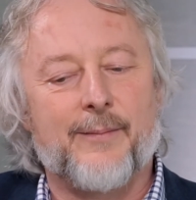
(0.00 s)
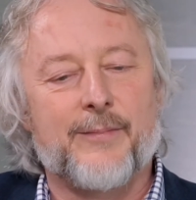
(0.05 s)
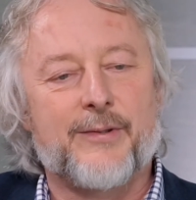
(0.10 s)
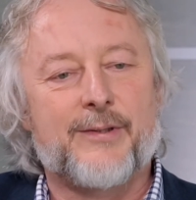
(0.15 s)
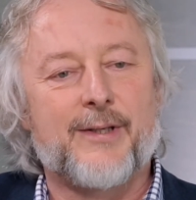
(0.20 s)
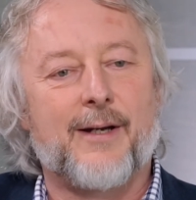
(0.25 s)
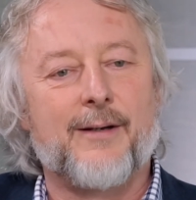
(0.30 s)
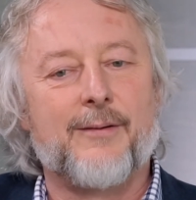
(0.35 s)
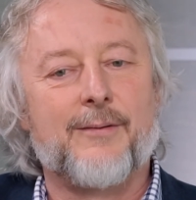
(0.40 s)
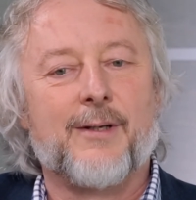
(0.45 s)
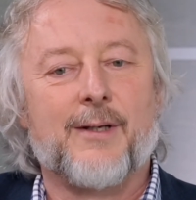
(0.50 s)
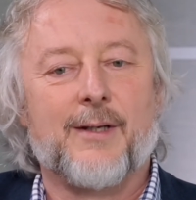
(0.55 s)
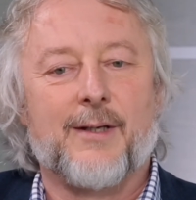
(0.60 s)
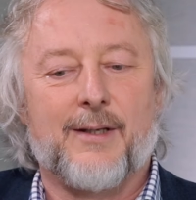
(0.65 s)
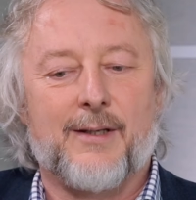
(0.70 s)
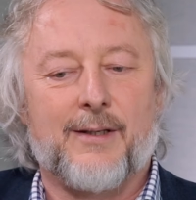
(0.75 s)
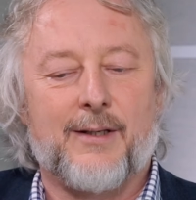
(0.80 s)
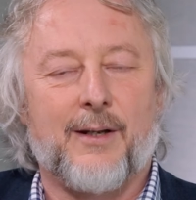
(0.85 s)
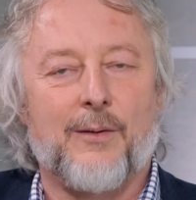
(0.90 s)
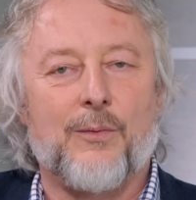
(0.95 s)
So,
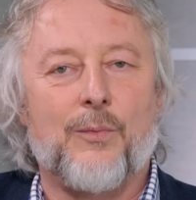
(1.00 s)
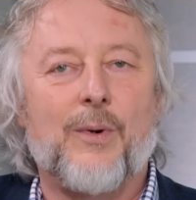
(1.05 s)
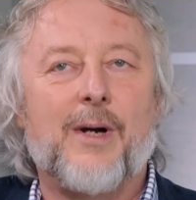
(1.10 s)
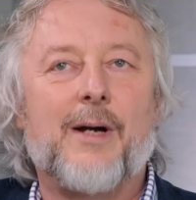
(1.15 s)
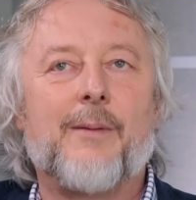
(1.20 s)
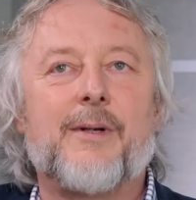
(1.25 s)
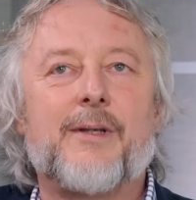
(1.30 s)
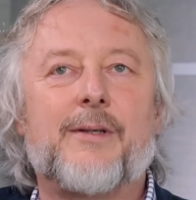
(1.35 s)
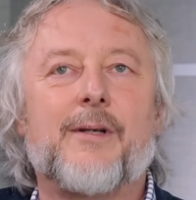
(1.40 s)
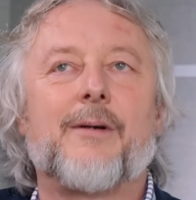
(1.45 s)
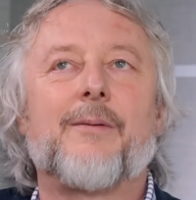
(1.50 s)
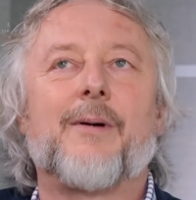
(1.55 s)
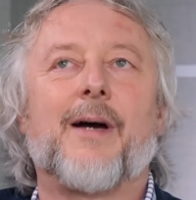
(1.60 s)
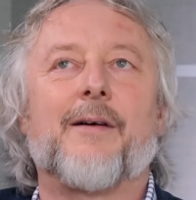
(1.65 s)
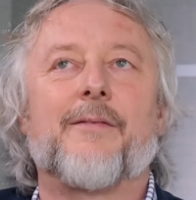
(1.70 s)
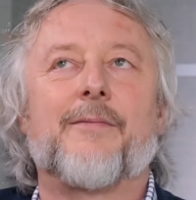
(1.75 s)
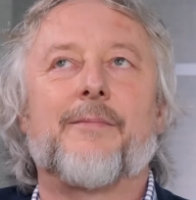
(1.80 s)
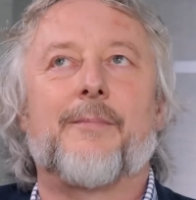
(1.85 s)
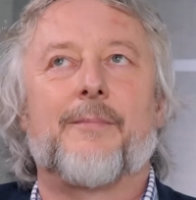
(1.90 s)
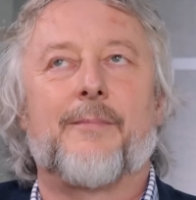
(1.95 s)
where we do
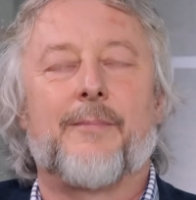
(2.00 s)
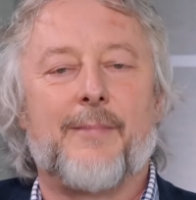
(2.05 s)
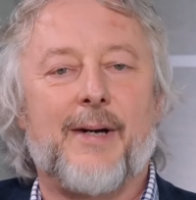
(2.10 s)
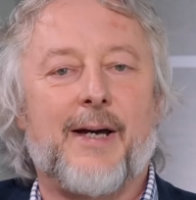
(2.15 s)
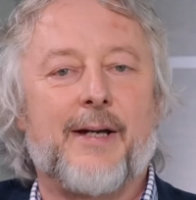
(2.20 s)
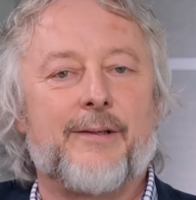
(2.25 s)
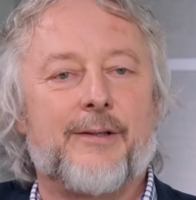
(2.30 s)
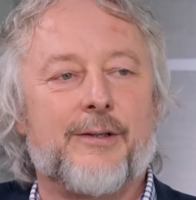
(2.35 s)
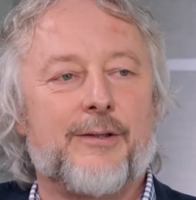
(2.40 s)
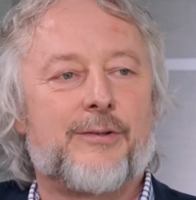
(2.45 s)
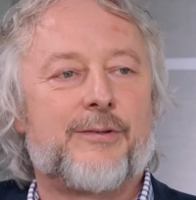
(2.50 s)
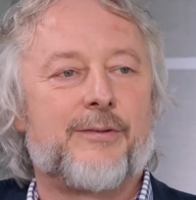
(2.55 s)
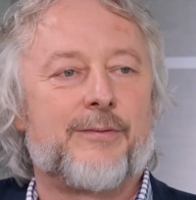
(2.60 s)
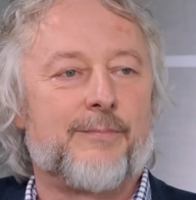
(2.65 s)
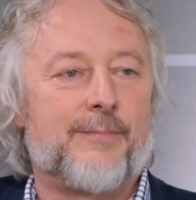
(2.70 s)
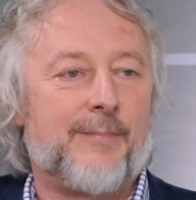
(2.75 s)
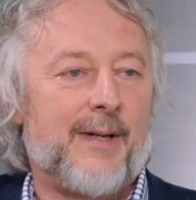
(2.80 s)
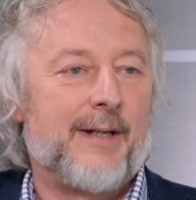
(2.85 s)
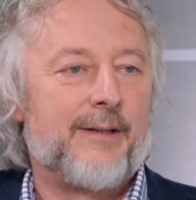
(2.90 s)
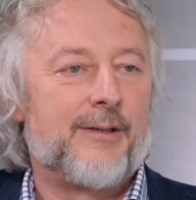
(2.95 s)
have
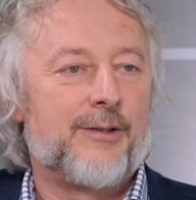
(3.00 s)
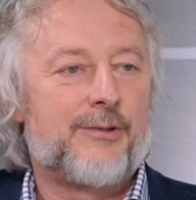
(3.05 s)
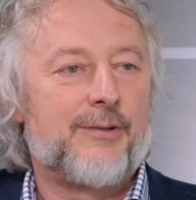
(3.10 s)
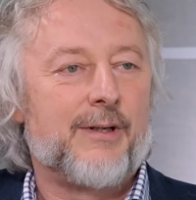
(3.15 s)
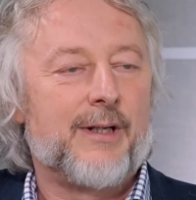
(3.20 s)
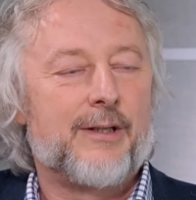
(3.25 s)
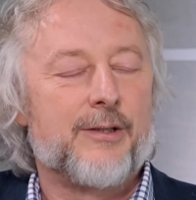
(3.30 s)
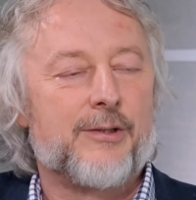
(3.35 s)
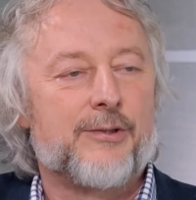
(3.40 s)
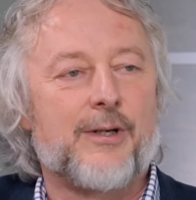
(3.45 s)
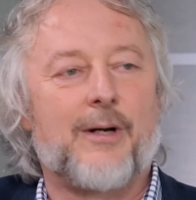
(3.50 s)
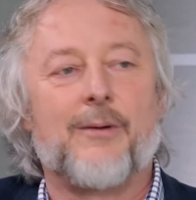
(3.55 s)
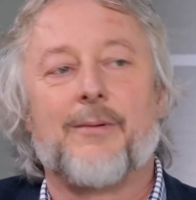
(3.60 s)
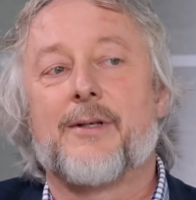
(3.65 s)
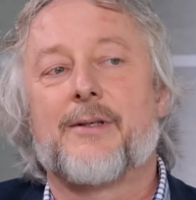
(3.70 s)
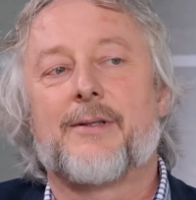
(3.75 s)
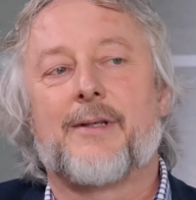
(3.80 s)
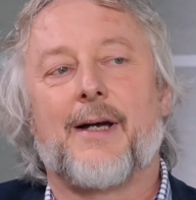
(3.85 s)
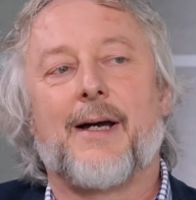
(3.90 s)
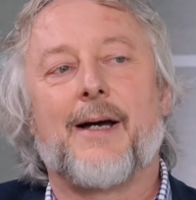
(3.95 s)
mandatory
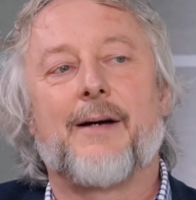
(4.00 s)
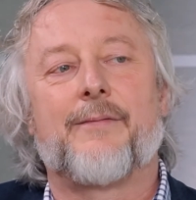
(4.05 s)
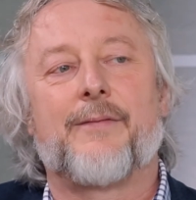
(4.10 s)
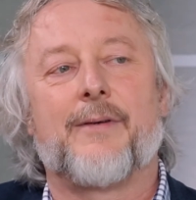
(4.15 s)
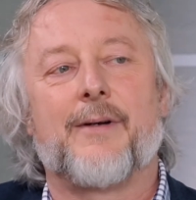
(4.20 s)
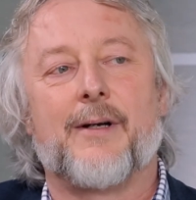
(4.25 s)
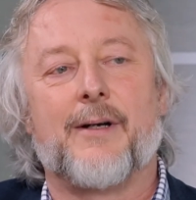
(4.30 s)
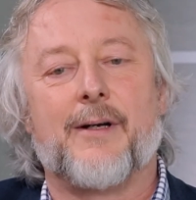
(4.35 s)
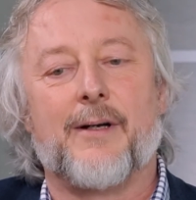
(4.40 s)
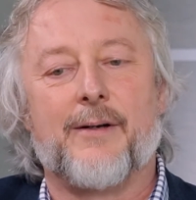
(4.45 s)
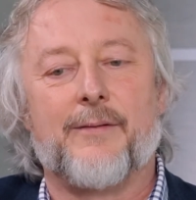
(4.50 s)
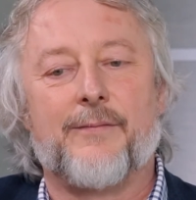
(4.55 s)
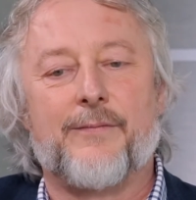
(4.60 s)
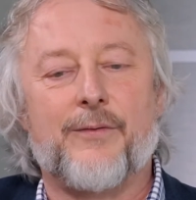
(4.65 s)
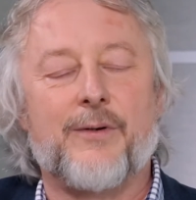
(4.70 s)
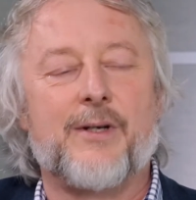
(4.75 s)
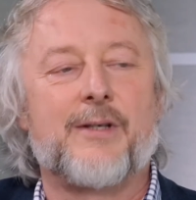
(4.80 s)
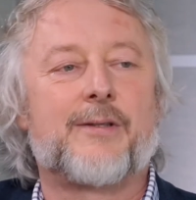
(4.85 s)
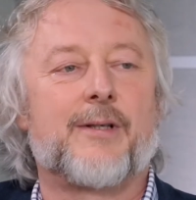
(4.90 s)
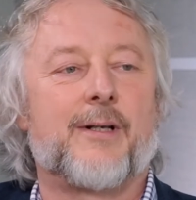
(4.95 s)
control is to have a
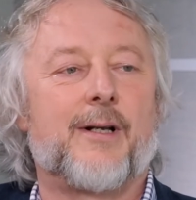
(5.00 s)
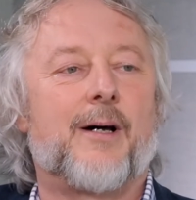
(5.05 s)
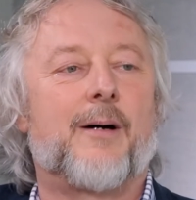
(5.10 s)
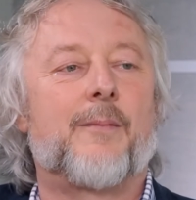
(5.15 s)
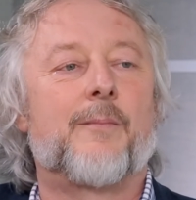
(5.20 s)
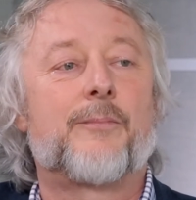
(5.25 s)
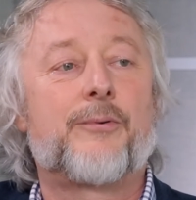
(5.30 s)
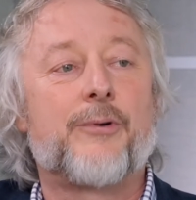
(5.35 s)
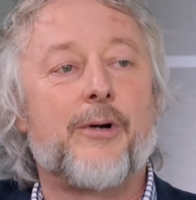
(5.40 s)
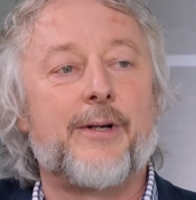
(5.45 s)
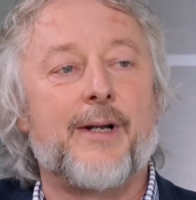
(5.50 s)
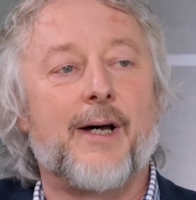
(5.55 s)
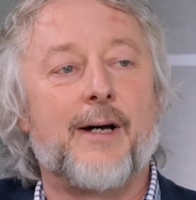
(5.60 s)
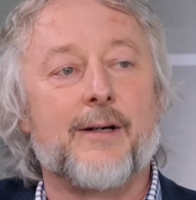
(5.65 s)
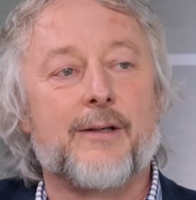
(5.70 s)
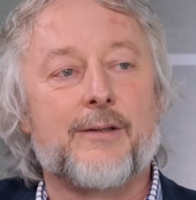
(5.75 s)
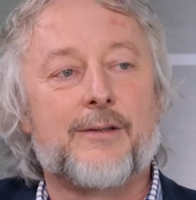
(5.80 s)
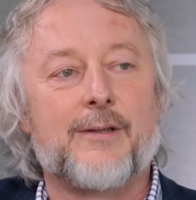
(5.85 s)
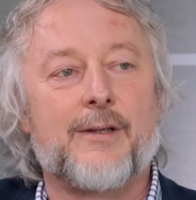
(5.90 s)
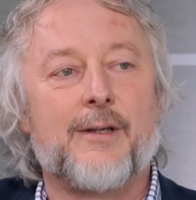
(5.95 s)
voice alarm
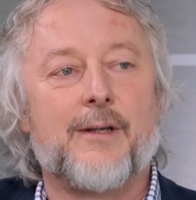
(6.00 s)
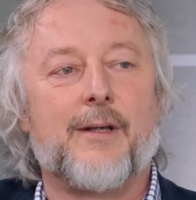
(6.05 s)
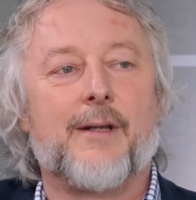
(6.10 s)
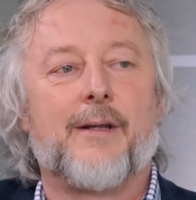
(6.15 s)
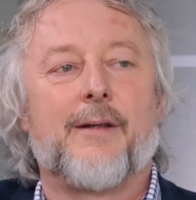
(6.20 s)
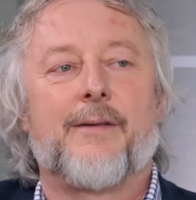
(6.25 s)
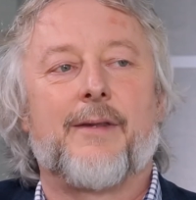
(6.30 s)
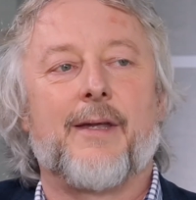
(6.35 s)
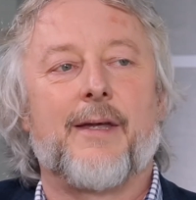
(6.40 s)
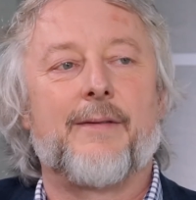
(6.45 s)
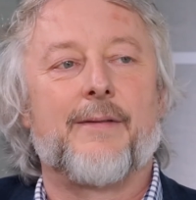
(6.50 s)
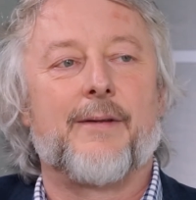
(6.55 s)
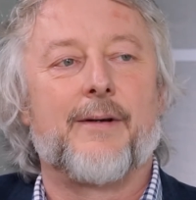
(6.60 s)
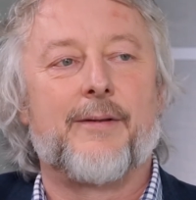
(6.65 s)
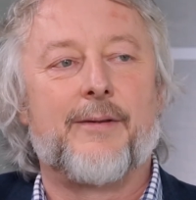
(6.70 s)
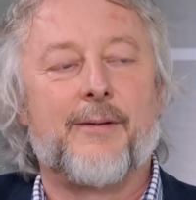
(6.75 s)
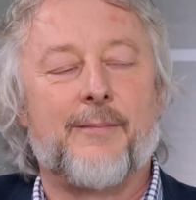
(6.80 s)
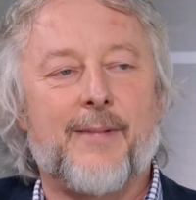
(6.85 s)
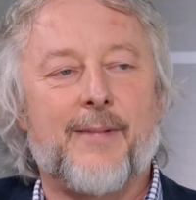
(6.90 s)
product, then the